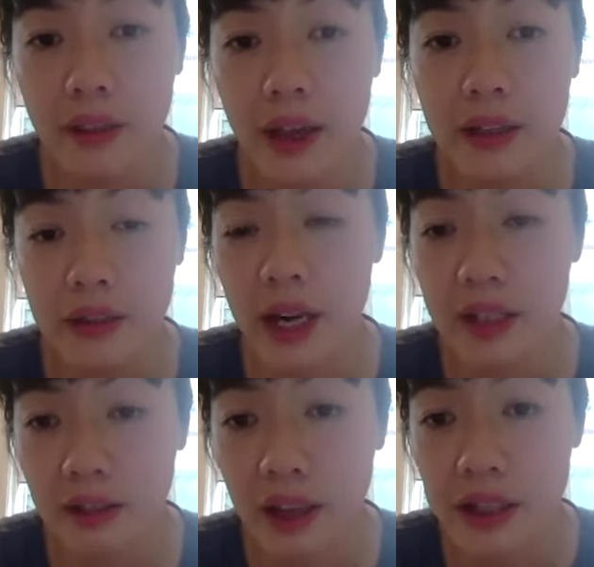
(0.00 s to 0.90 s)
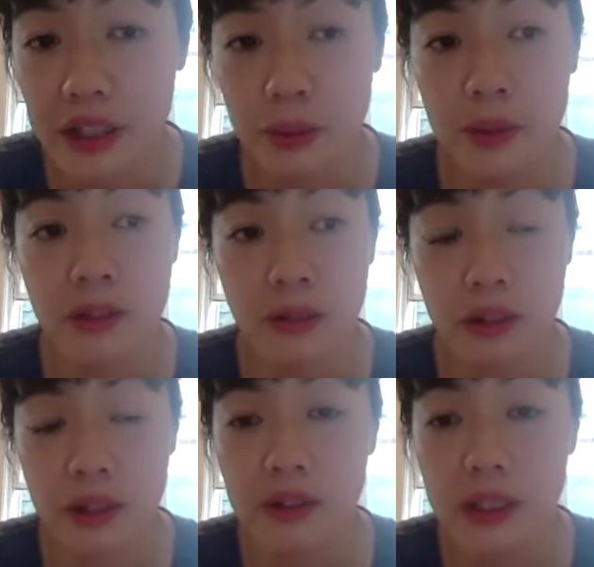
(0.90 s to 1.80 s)
that direct elections was
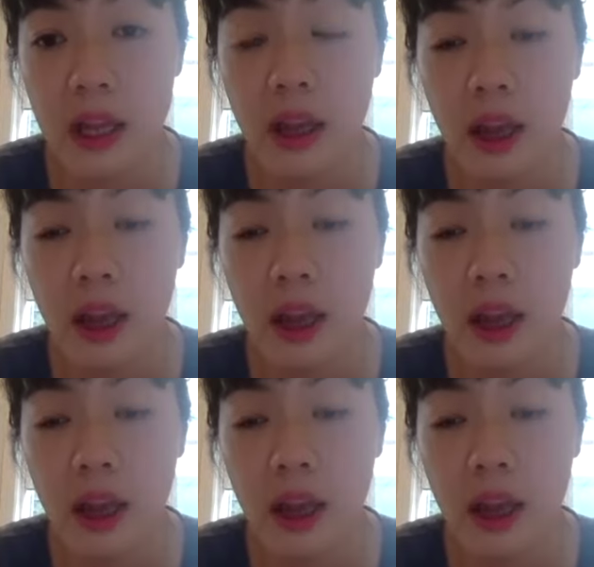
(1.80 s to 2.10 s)
introduced,